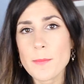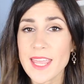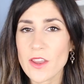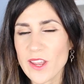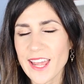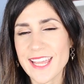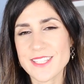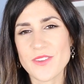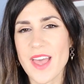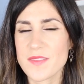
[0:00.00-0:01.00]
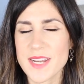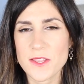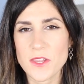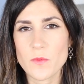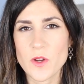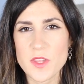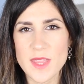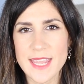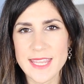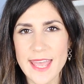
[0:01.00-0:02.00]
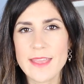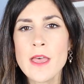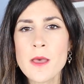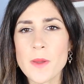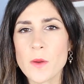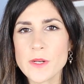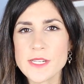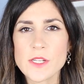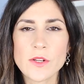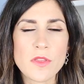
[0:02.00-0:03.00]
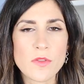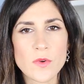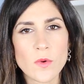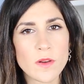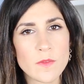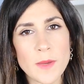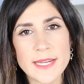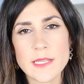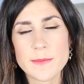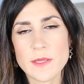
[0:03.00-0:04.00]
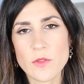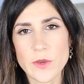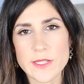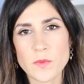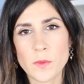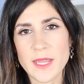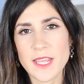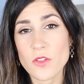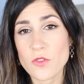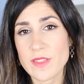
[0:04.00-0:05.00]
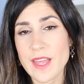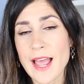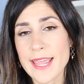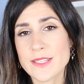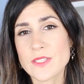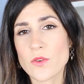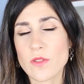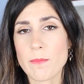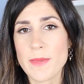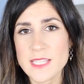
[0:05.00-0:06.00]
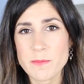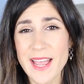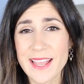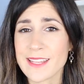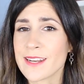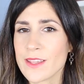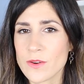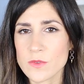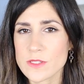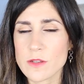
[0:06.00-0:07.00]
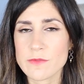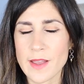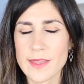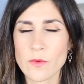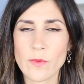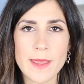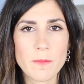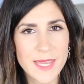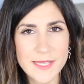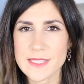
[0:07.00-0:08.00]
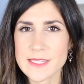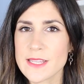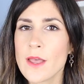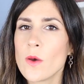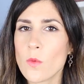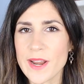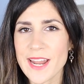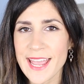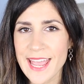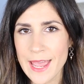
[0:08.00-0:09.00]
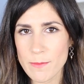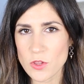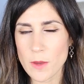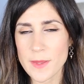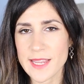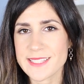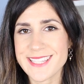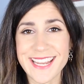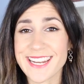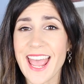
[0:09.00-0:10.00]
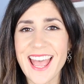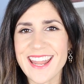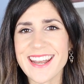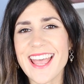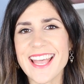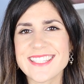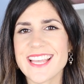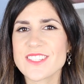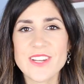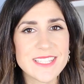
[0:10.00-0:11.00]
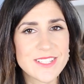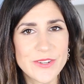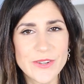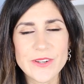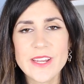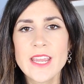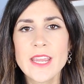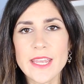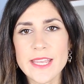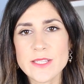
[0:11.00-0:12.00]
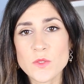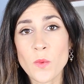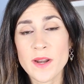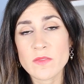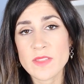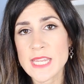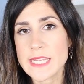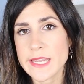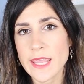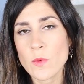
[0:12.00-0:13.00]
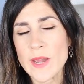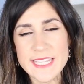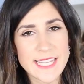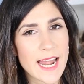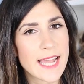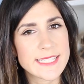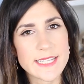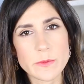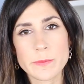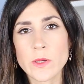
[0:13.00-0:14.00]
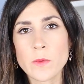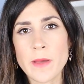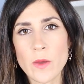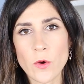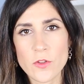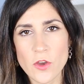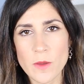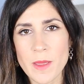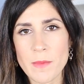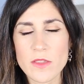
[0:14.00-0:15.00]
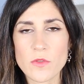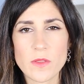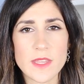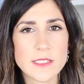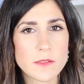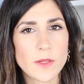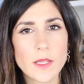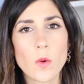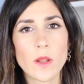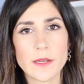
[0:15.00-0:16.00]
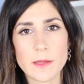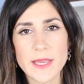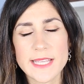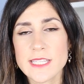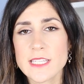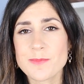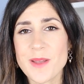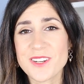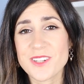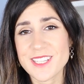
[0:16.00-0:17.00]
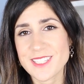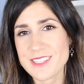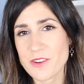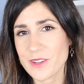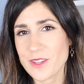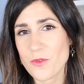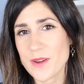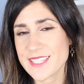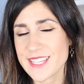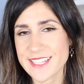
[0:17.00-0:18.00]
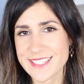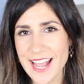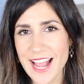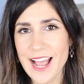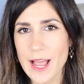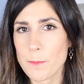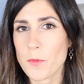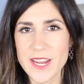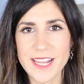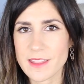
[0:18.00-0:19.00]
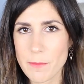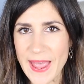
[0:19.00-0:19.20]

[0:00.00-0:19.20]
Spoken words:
up here in case you haven't actually watched that yet. But I wanted to go through all of my tips and tricks for making sure that I can score the best bargain and also find the right pieces when I am shopping secondhand. As you guys know, it's one of the key ways that I tend to build my wardrobe and make sure that it's full of quality pieces, but not necessarily always things that are breaking the